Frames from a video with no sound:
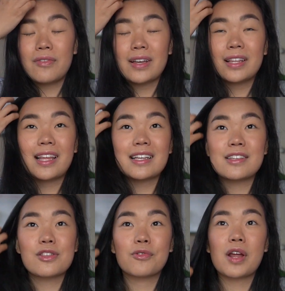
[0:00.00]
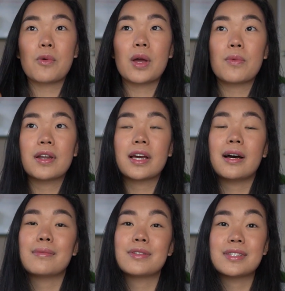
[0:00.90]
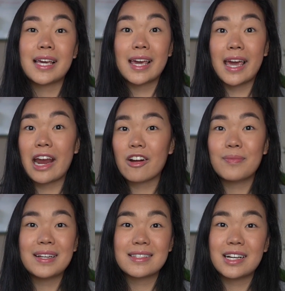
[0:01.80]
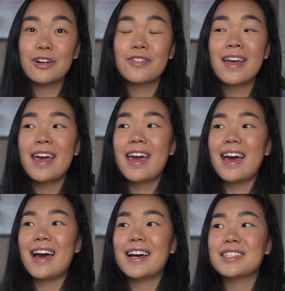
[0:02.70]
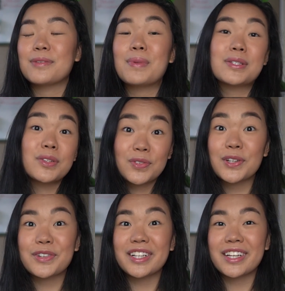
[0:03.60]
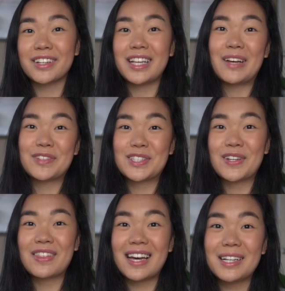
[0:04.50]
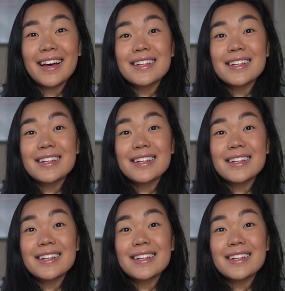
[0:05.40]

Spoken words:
I find that that's such a great way when it comes to taking care of myself, and it makes me feel really good after doing that.